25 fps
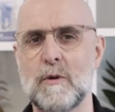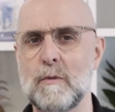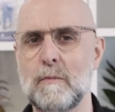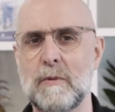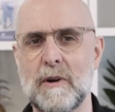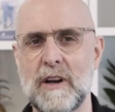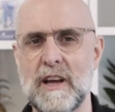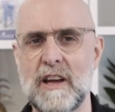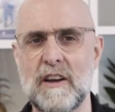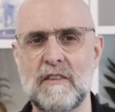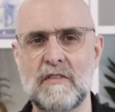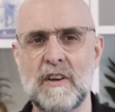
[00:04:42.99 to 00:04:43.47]
We
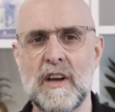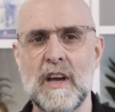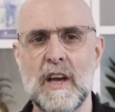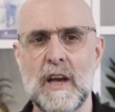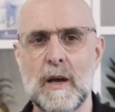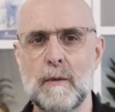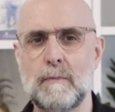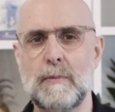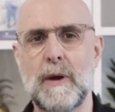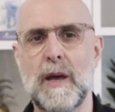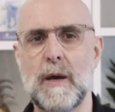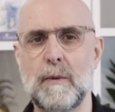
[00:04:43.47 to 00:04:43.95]

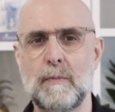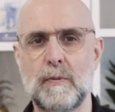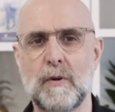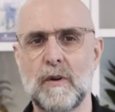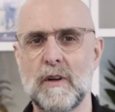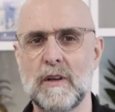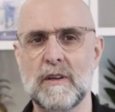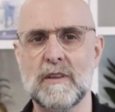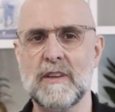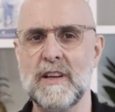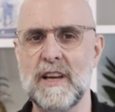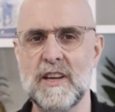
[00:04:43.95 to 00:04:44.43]
believe
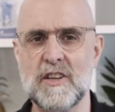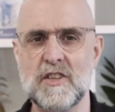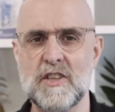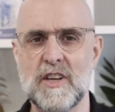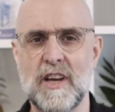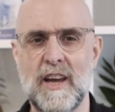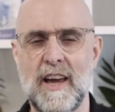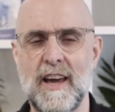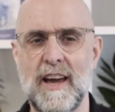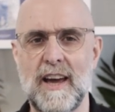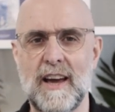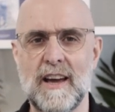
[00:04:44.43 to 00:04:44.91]
people need
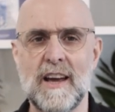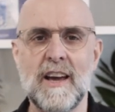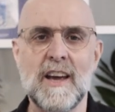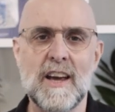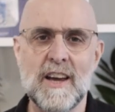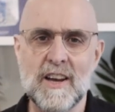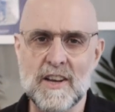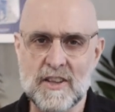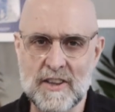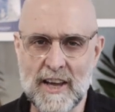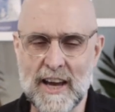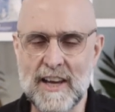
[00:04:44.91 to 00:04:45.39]
to hear.
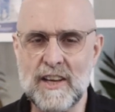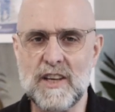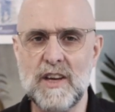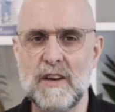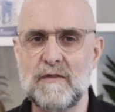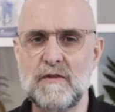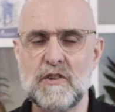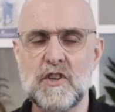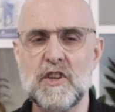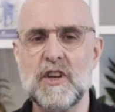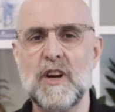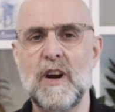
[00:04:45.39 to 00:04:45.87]
Thank
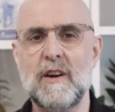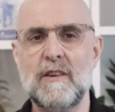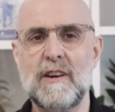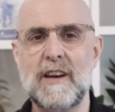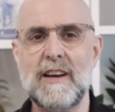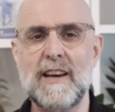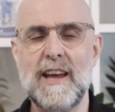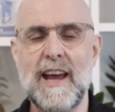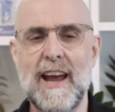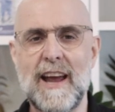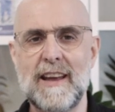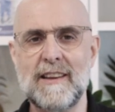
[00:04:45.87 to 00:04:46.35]
you for
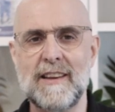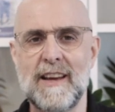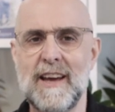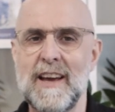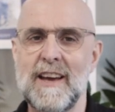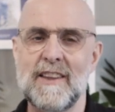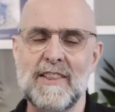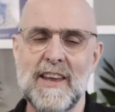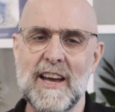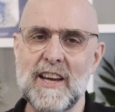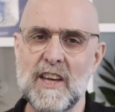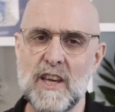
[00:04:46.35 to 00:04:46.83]
tuning in.
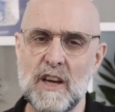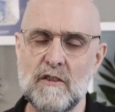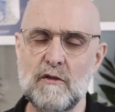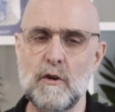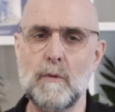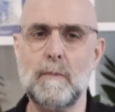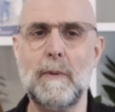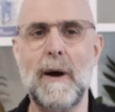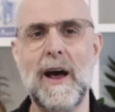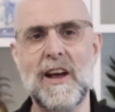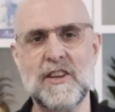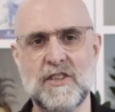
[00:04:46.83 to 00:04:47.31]
Thank you
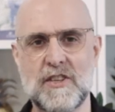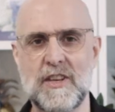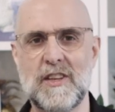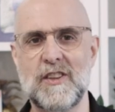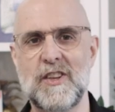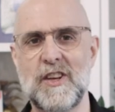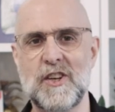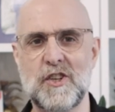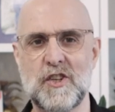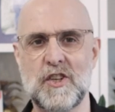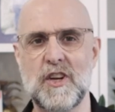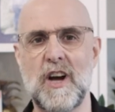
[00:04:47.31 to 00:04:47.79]
for
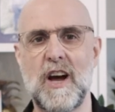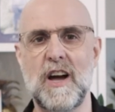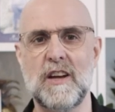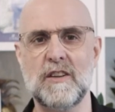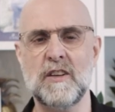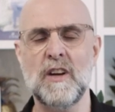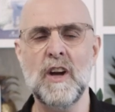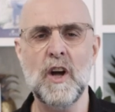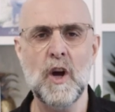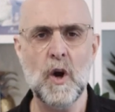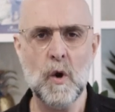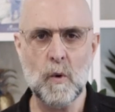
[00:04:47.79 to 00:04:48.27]
passing this
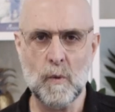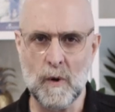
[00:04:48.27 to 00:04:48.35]
on.